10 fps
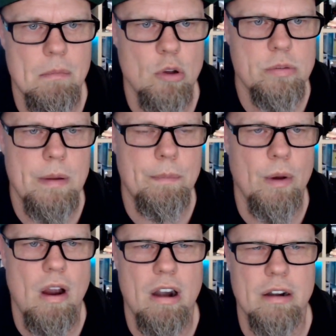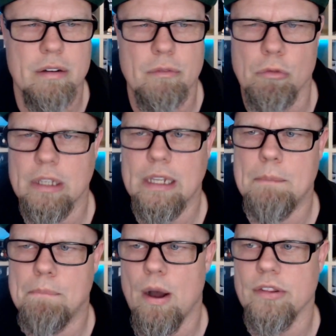most people aren't really
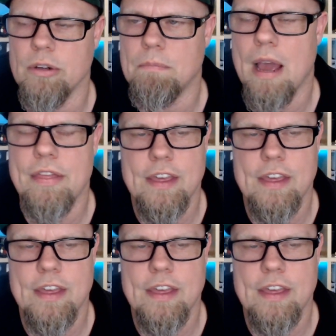bothered by